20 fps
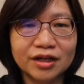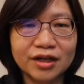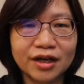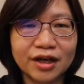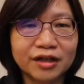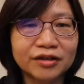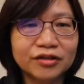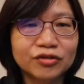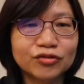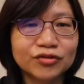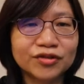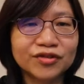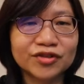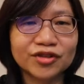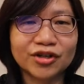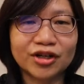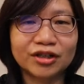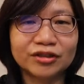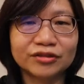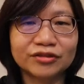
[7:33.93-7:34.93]
Energy
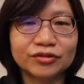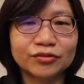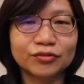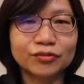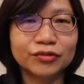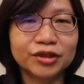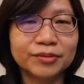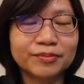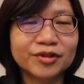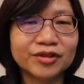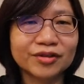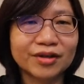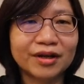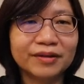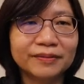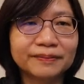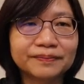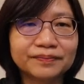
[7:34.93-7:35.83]
Start website.